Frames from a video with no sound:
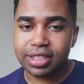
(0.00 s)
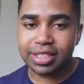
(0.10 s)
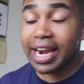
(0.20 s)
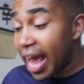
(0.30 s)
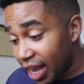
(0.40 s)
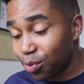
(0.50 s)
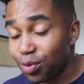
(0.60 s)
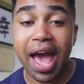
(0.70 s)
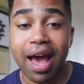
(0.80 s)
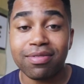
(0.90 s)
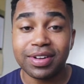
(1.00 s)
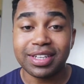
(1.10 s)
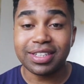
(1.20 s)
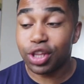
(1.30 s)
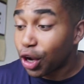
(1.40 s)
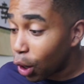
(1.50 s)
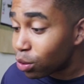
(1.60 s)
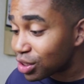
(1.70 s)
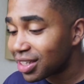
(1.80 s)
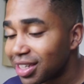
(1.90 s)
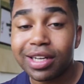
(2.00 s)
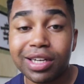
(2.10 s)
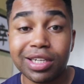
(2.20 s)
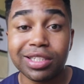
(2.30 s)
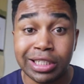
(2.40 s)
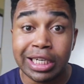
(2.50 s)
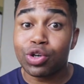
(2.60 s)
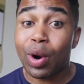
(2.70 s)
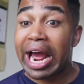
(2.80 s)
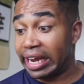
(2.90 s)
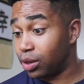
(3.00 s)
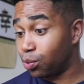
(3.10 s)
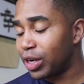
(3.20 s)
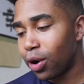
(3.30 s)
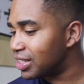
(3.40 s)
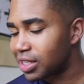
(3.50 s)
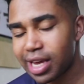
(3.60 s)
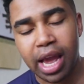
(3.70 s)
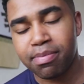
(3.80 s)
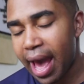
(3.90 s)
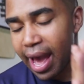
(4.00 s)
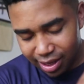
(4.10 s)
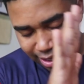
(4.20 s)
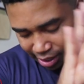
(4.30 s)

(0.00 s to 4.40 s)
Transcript: Today we have the GOAT, G Dragon. We know he just came back.